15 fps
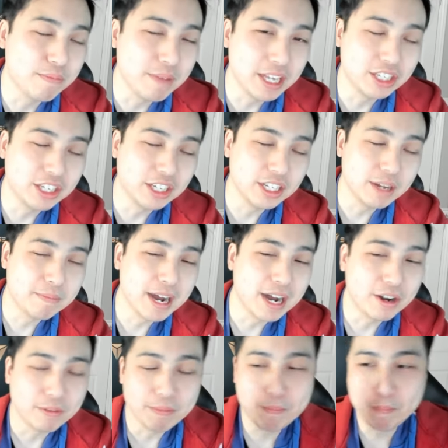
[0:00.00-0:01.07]
mentioned
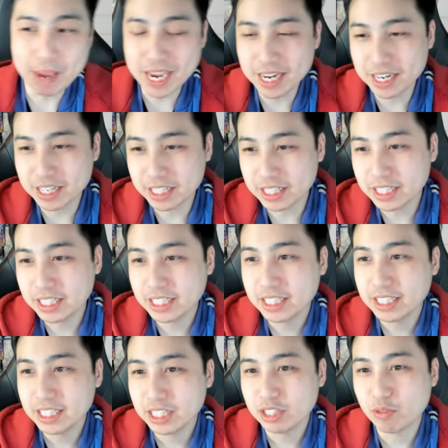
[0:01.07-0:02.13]
about beta,
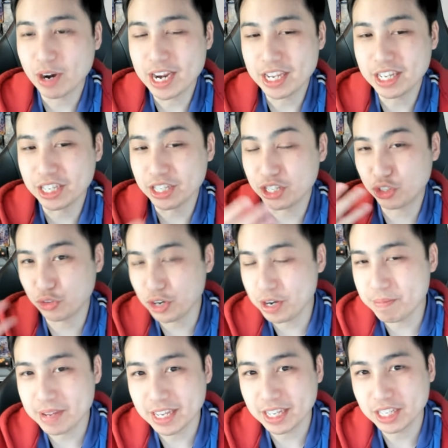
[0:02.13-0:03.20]
right? You can
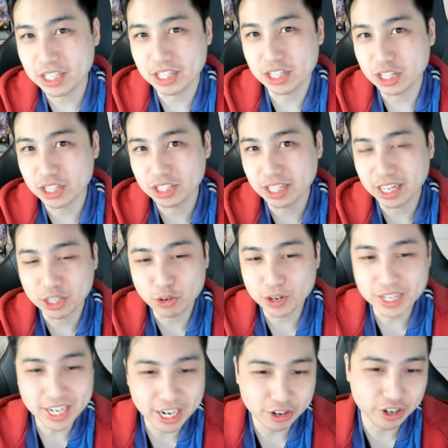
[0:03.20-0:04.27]
stream it. There's like no
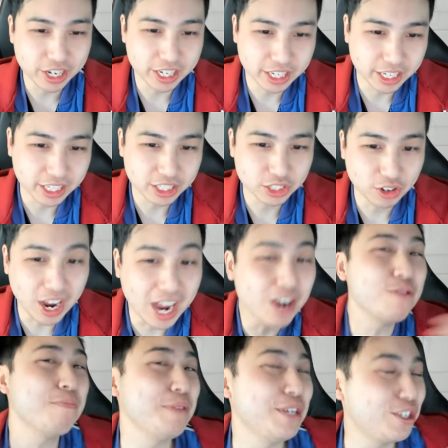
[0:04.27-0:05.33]
NDA or anything. So I
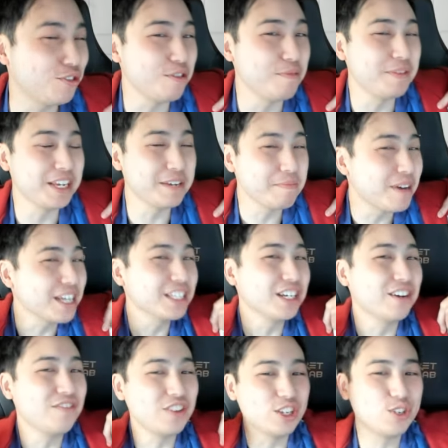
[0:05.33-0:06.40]
will be streaming it
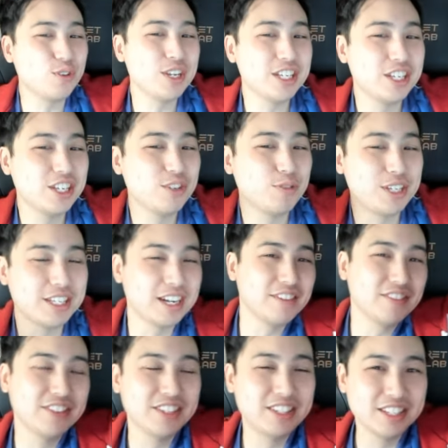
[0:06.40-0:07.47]
myself on Twitch,
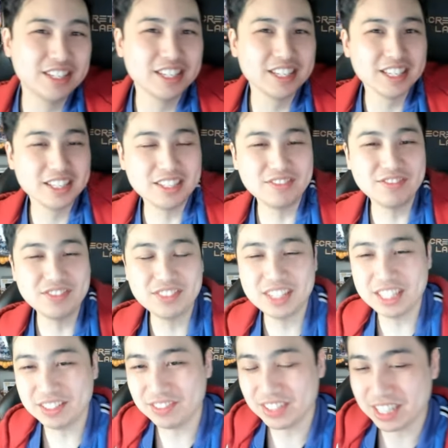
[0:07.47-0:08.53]

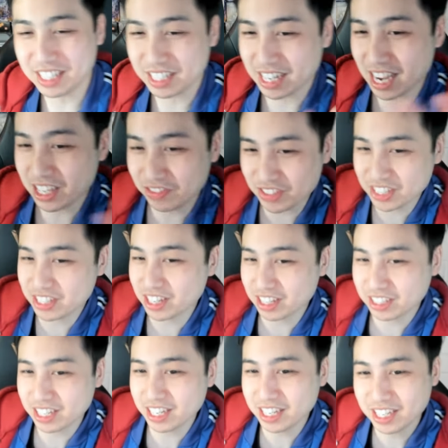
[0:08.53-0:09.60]
twitch.tv slash
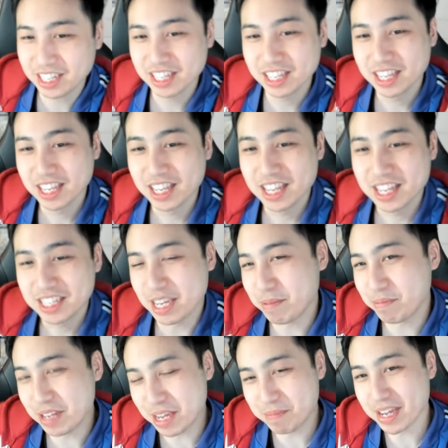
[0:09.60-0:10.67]
Vinsonte.
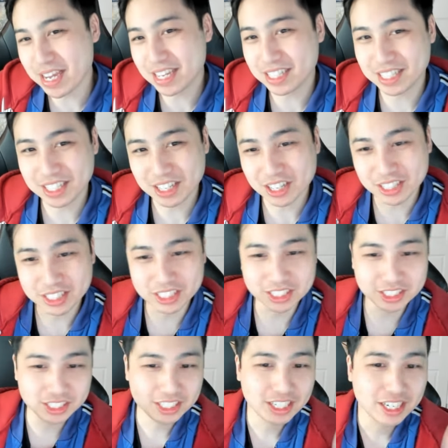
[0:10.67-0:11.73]
Same name as on
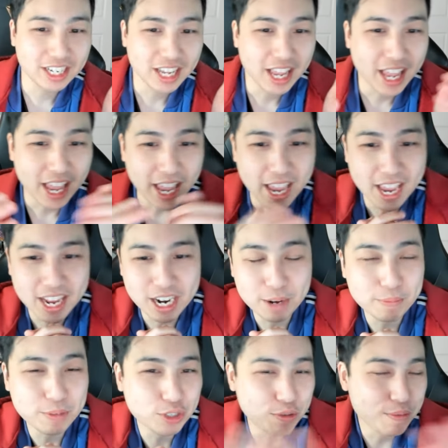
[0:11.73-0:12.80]
here and
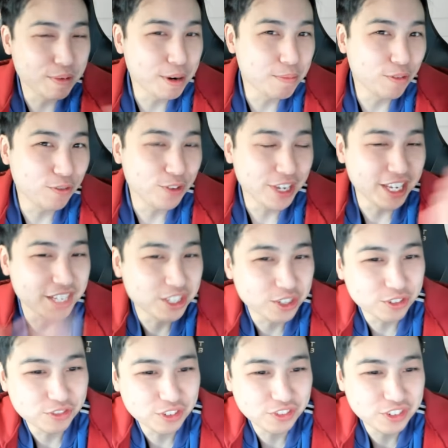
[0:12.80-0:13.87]
I'll be streaming on both weekends,
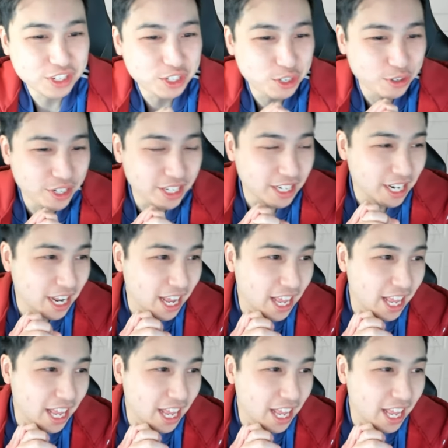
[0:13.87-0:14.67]
so feel free to tune in.